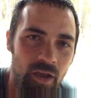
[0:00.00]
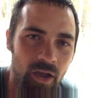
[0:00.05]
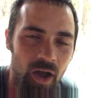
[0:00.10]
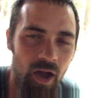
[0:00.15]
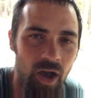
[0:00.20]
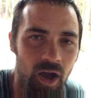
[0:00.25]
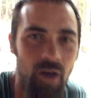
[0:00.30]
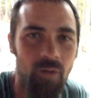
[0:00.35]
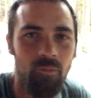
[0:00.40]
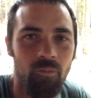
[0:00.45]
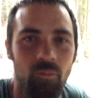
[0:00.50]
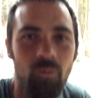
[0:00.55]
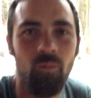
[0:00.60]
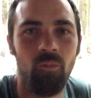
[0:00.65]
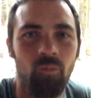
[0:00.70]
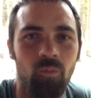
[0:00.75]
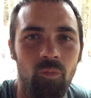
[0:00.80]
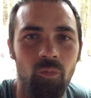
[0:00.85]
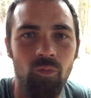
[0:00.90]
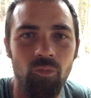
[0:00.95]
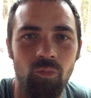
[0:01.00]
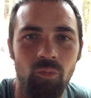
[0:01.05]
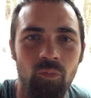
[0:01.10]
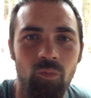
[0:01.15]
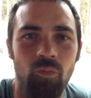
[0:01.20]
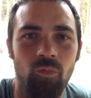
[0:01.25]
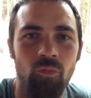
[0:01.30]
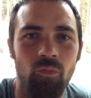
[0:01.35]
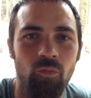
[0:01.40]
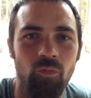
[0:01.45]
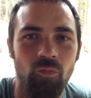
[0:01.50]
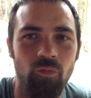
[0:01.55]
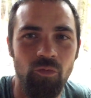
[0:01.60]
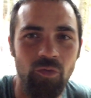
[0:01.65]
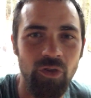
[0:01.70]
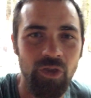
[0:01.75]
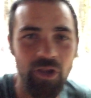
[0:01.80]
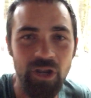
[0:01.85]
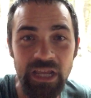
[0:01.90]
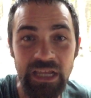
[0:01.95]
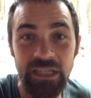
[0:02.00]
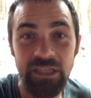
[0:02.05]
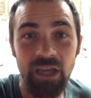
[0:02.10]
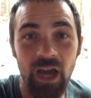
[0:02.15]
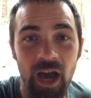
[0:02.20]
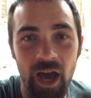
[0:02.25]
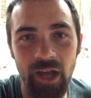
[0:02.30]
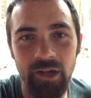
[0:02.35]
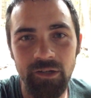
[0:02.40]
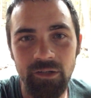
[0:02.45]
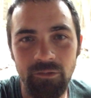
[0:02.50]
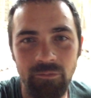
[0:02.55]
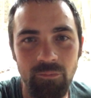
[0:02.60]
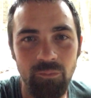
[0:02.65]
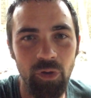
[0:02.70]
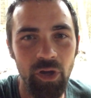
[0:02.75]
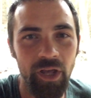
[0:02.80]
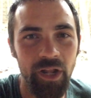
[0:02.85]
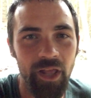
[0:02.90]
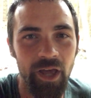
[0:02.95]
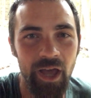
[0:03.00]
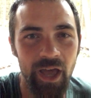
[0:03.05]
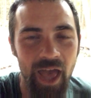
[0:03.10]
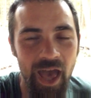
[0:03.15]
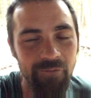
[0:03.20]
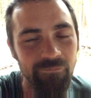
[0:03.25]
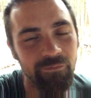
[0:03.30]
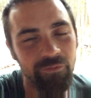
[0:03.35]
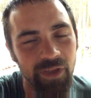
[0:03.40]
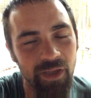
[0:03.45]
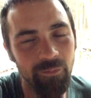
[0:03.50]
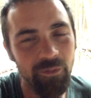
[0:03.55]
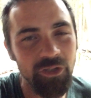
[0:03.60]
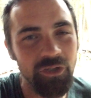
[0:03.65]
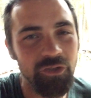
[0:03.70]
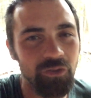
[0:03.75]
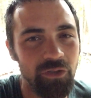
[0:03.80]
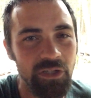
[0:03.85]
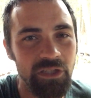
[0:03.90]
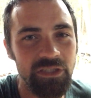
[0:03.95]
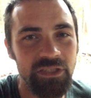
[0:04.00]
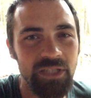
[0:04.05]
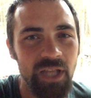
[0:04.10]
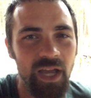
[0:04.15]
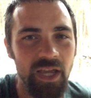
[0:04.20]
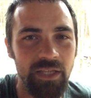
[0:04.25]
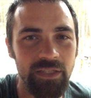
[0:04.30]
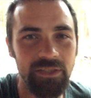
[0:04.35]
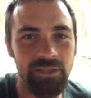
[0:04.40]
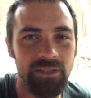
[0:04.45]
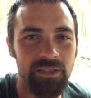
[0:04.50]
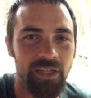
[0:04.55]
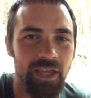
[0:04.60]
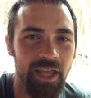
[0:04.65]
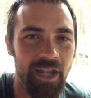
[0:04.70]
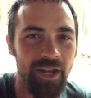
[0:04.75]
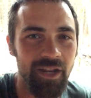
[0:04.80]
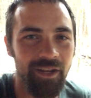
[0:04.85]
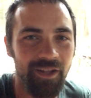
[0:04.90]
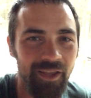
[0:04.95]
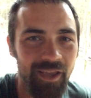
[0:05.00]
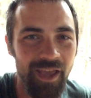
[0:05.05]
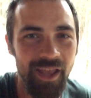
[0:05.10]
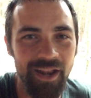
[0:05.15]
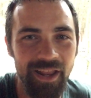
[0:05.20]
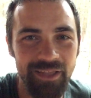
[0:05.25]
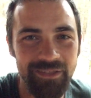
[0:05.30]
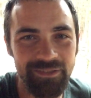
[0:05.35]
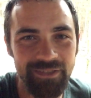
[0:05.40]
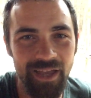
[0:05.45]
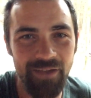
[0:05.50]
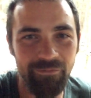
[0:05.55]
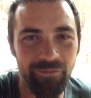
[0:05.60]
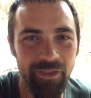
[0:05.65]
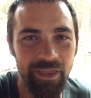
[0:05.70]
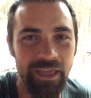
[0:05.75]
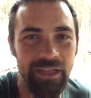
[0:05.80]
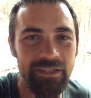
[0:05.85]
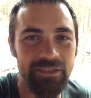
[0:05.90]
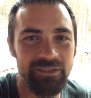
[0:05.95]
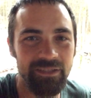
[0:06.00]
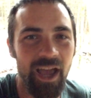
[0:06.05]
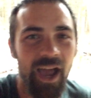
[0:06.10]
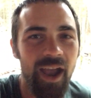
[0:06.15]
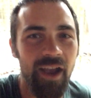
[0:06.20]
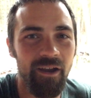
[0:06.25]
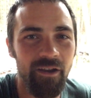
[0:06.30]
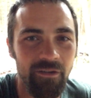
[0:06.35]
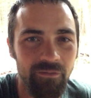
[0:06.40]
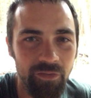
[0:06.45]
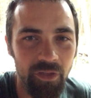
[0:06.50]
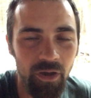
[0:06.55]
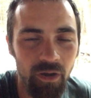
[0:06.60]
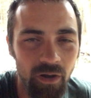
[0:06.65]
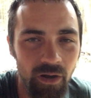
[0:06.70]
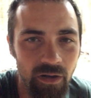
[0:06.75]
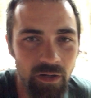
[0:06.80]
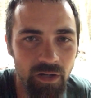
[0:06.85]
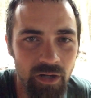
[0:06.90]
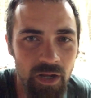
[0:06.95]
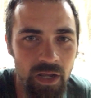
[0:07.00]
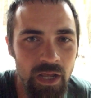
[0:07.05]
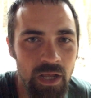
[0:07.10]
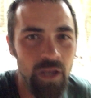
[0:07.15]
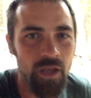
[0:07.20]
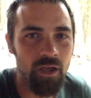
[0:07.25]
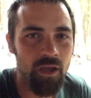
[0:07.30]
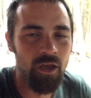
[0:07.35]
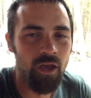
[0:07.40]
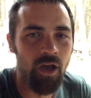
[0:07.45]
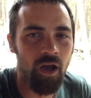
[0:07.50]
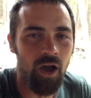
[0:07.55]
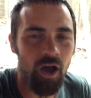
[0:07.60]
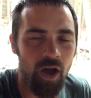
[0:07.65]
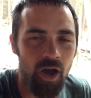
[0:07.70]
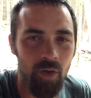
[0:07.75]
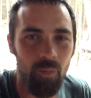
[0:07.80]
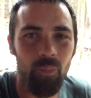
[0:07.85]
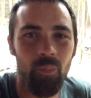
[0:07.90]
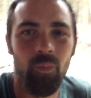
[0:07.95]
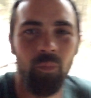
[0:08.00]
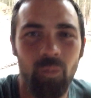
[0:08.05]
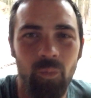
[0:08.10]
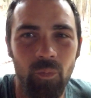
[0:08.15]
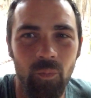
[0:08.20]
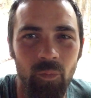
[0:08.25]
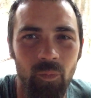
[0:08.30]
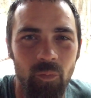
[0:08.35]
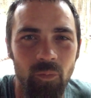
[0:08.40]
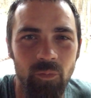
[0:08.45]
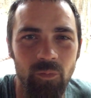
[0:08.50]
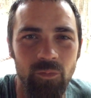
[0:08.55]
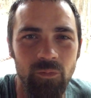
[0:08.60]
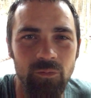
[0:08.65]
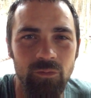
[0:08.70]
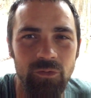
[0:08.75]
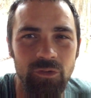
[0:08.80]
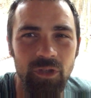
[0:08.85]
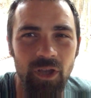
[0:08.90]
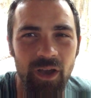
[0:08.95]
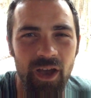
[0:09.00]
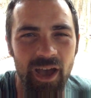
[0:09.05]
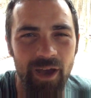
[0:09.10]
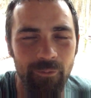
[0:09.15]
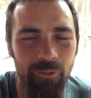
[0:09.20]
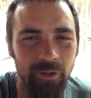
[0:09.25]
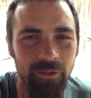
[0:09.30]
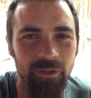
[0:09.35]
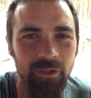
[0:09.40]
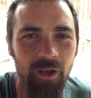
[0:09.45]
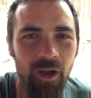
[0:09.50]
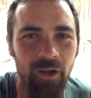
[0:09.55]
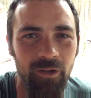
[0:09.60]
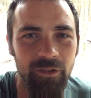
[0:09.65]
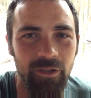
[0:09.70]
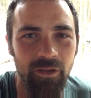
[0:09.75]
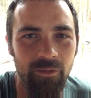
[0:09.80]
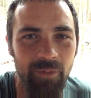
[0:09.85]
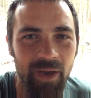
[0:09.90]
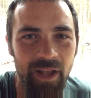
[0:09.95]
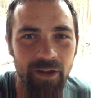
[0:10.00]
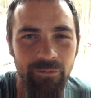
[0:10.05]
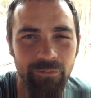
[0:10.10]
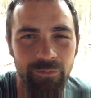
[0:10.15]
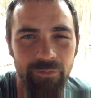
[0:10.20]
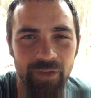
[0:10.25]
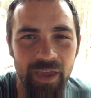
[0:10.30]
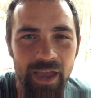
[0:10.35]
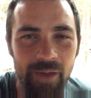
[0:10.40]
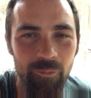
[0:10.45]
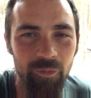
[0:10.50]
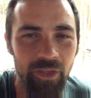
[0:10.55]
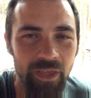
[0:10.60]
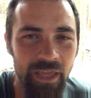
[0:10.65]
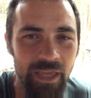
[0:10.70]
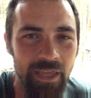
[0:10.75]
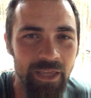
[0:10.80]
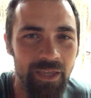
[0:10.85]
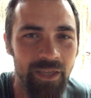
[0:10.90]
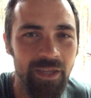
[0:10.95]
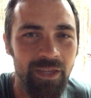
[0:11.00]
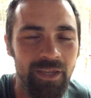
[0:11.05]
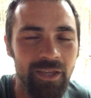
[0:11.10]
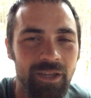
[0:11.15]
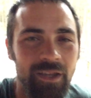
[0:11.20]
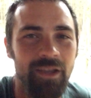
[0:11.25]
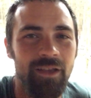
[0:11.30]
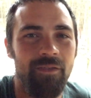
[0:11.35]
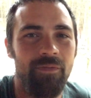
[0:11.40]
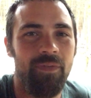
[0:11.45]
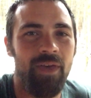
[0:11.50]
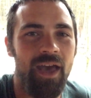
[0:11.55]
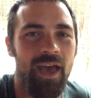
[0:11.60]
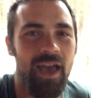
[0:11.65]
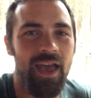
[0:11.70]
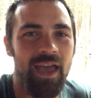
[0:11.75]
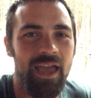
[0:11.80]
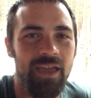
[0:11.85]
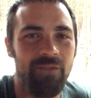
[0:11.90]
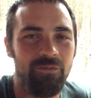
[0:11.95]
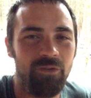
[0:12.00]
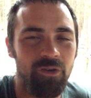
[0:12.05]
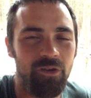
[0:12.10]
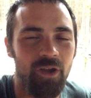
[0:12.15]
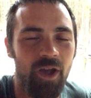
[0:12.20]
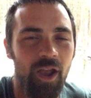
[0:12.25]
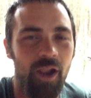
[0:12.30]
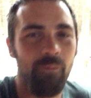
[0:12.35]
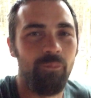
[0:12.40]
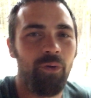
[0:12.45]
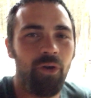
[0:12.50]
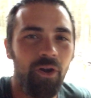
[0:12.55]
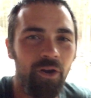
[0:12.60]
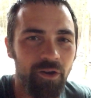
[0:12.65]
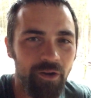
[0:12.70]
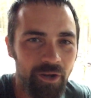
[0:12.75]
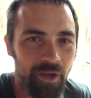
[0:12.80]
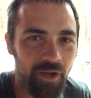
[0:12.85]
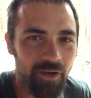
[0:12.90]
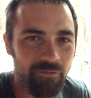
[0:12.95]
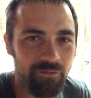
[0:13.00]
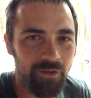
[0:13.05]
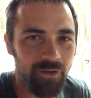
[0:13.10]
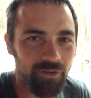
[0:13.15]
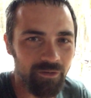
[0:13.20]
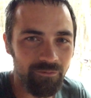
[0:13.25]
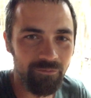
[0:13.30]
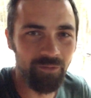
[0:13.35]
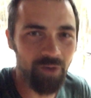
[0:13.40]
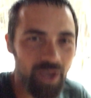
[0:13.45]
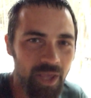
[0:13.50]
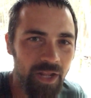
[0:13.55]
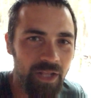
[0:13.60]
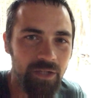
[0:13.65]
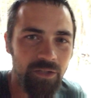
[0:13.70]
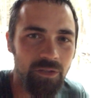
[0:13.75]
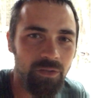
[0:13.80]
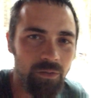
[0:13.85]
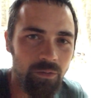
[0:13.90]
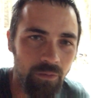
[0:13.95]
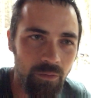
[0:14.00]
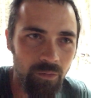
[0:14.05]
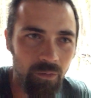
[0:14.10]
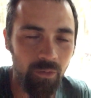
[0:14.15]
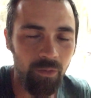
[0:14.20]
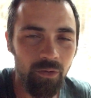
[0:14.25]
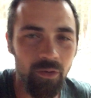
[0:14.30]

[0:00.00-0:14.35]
You need God, but having family sure is nice, and it's definitely a desire of the heart. So I wanted to talk to you about a family that if you're not a part of, you're invited to.